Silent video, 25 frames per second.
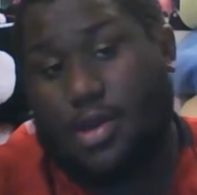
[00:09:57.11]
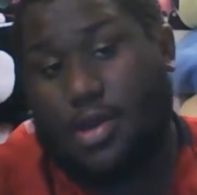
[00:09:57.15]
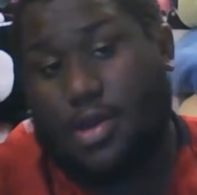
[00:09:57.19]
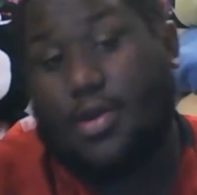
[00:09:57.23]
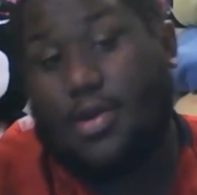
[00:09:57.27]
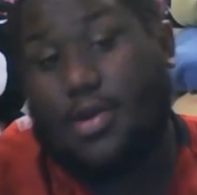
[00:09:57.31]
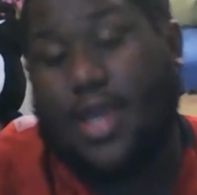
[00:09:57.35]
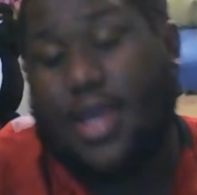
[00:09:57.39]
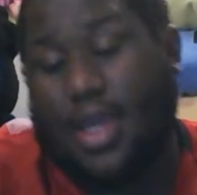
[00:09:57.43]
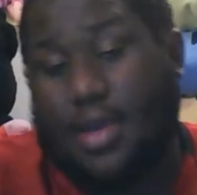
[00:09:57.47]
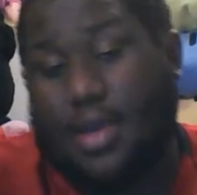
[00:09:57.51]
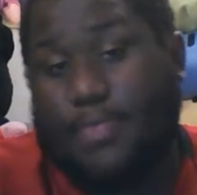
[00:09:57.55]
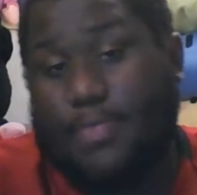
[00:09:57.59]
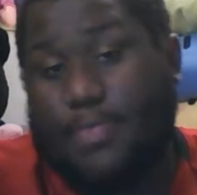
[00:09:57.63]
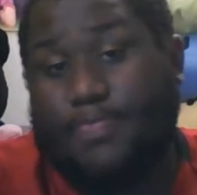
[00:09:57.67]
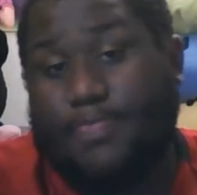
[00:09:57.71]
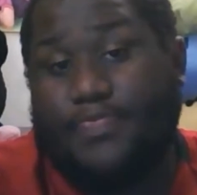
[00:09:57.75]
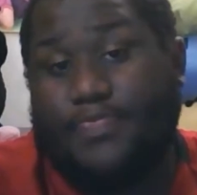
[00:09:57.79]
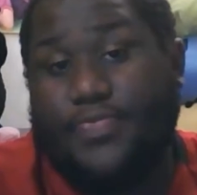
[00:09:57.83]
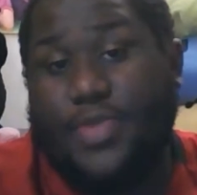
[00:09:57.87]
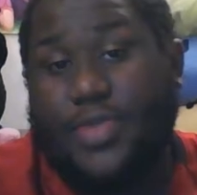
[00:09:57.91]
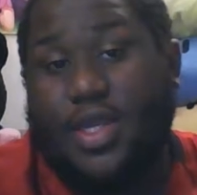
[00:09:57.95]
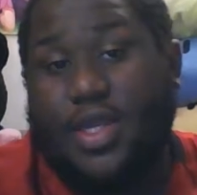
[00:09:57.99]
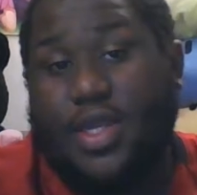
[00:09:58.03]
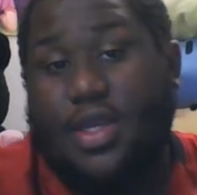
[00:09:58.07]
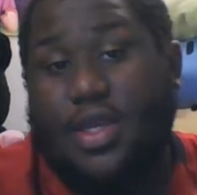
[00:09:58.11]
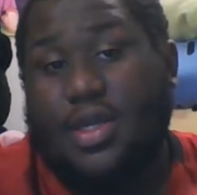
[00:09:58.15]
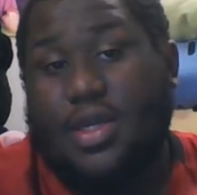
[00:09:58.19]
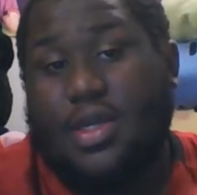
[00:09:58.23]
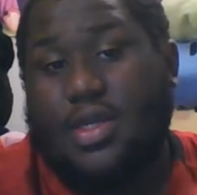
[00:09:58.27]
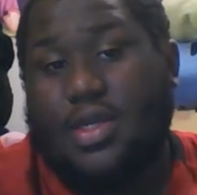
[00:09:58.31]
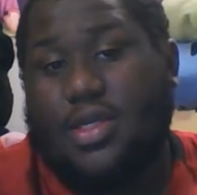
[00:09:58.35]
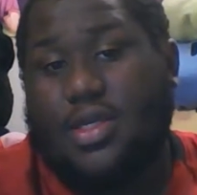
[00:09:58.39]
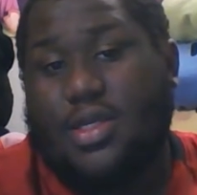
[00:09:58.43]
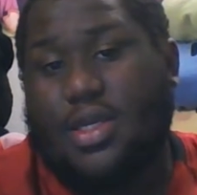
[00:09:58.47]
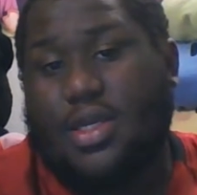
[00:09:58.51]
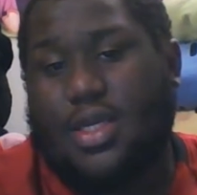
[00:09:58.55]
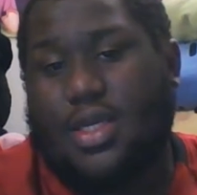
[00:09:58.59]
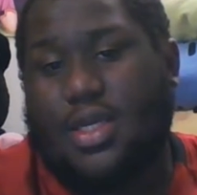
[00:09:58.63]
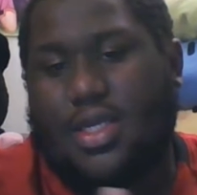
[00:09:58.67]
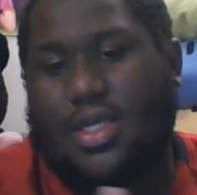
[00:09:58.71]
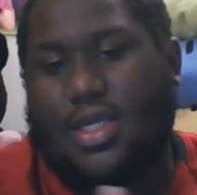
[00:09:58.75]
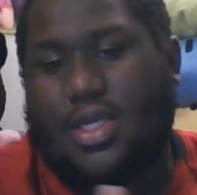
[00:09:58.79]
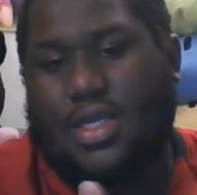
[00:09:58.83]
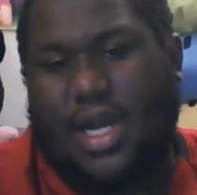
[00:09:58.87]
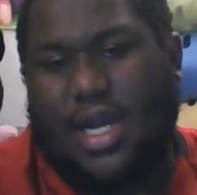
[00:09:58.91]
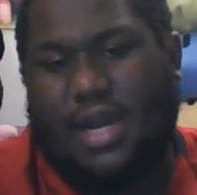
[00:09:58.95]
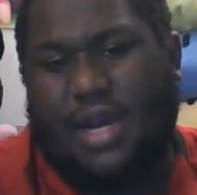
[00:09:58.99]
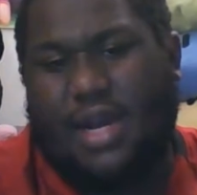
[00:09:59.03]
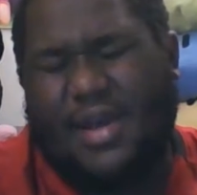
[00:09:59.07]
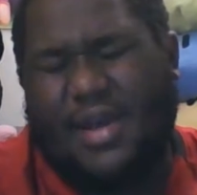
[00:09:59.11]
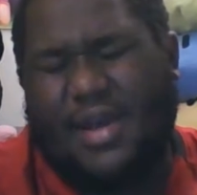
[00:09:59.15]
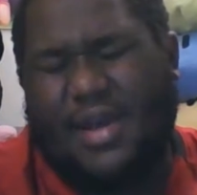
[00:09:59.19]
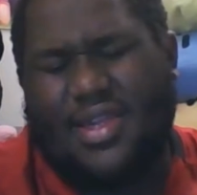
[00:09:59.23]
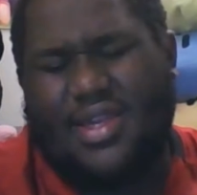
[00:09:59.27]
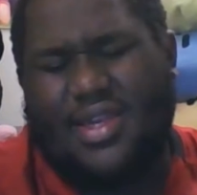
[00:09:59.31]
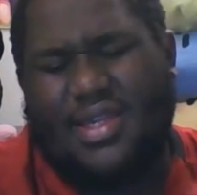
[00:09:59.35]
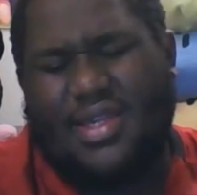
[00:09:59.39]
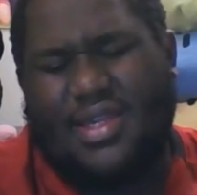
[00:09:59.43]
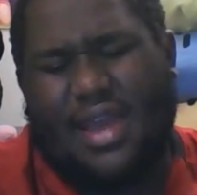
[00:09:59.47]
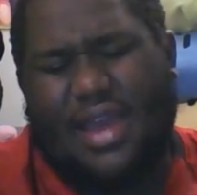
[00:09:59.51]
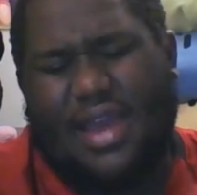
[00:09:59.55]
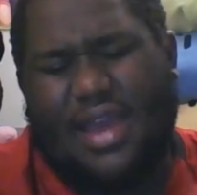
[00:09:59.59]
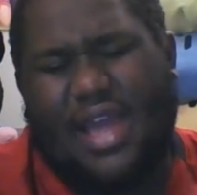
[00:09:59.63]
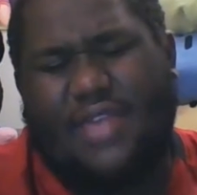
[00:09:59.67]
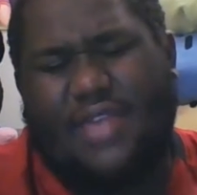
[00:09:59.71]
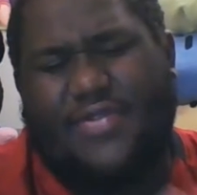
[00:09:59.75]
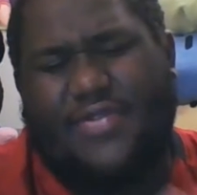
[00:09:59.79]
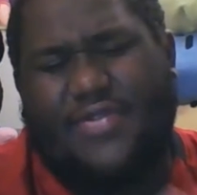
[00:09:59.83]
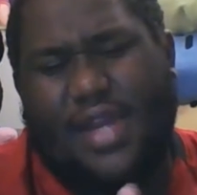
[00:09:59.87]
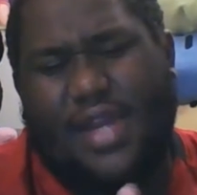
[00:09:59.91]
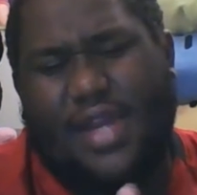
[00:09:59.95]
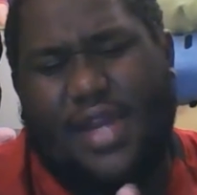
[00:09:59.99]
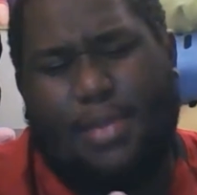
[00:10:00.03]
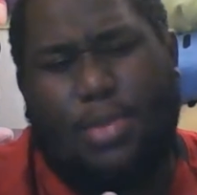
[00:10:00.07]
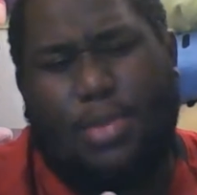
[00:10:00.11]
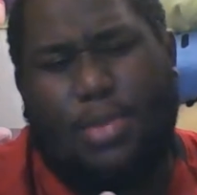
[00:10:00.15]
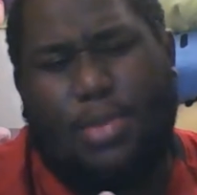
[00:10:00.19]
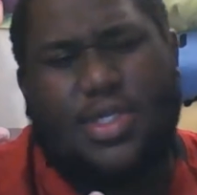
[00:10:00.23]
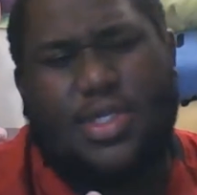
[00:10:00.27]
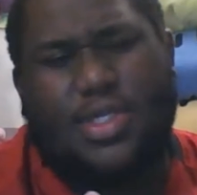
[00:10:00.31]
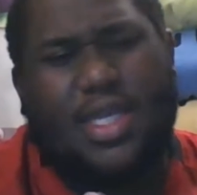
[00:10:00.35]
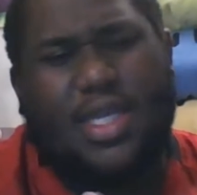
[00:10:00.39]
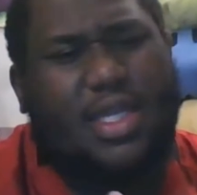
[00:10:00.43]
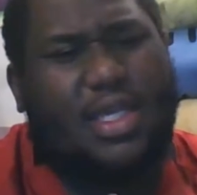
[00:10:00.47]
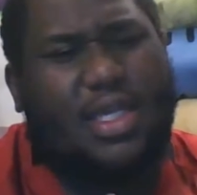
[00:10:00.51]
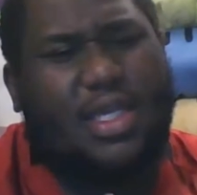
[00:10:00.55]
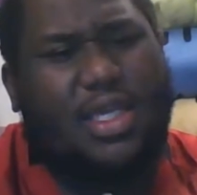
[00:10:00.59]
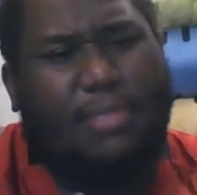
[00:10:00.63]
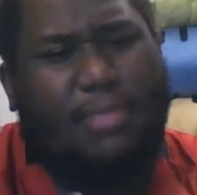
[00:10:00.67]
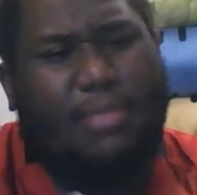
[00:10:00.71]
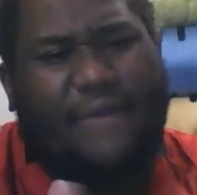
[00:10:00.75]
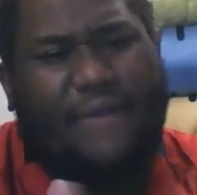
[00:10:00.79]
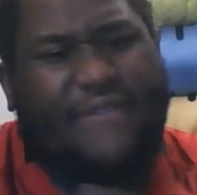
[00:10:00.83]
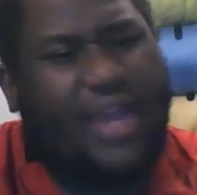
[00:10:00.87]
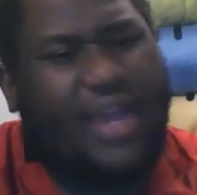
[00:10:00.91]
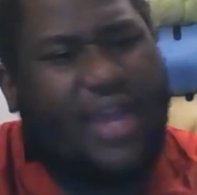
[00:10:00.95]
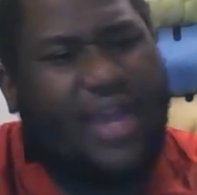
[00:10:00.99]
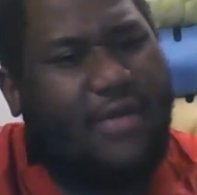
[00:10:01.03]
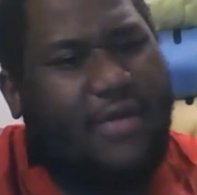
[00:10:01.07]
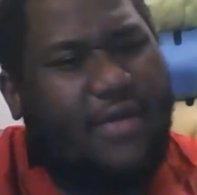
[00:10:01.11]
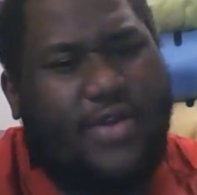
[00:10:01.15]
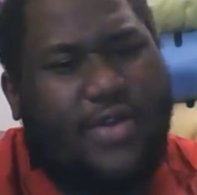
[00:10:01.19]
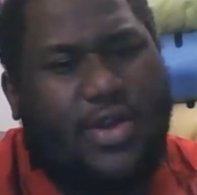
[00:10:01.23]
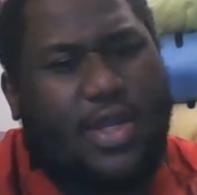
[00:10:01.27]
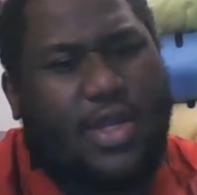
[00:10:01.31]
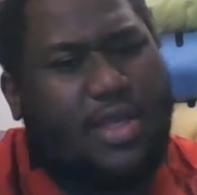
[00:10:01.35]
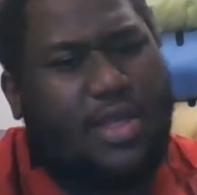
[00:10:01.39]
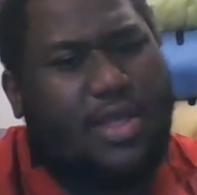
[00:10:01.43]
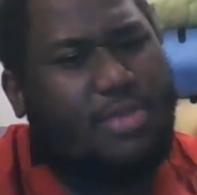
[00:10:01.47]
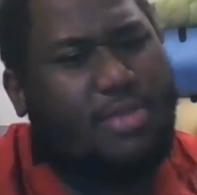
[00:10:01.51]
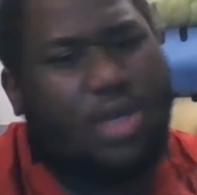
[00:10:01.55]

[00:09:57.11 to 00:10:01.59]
Okay. So let's talk about this. As for now, I'm going to say this is my final verdict.